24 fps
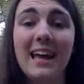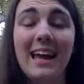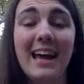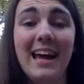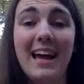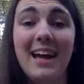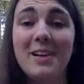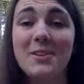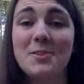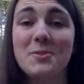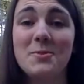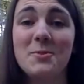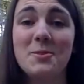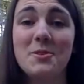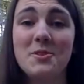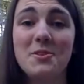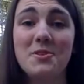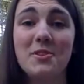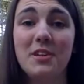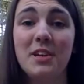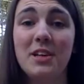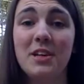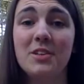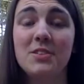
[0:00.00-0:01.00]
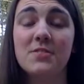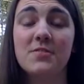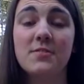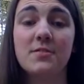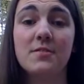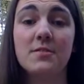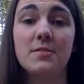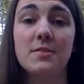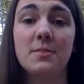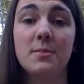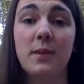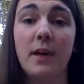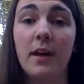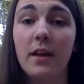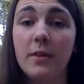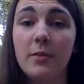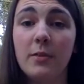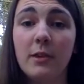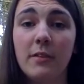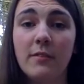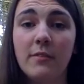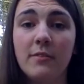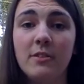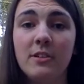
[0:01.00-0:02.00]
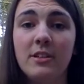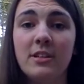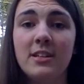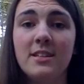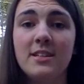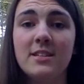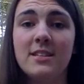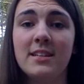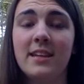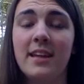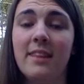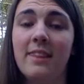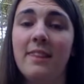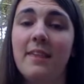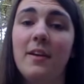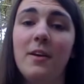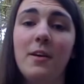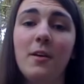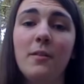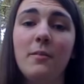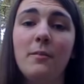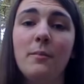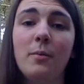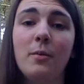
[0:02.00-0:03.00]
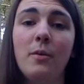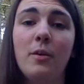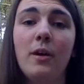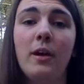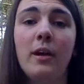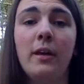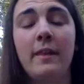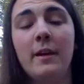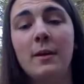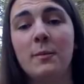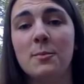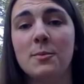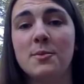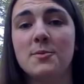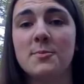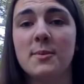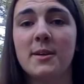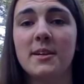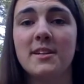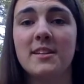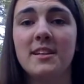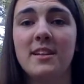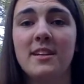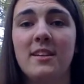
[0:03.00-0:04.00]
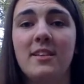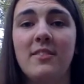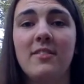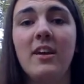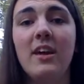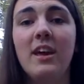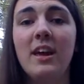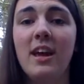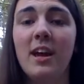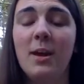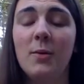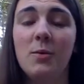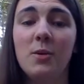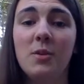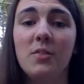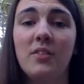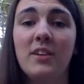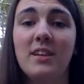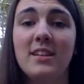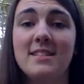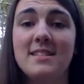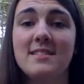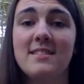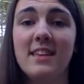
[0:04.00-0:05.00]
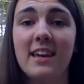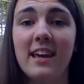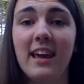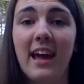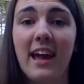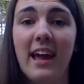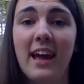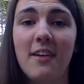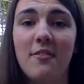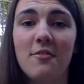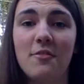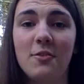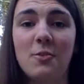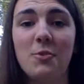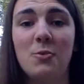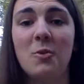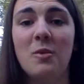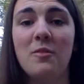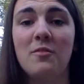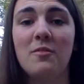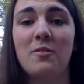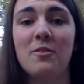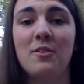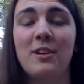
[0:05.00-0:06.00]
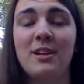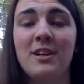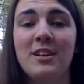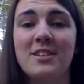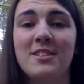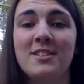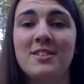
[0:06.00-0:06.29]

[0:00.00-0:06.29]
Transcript: I also want you to hear from some other referees to get their input, their perspective, and what advice they have for new referees.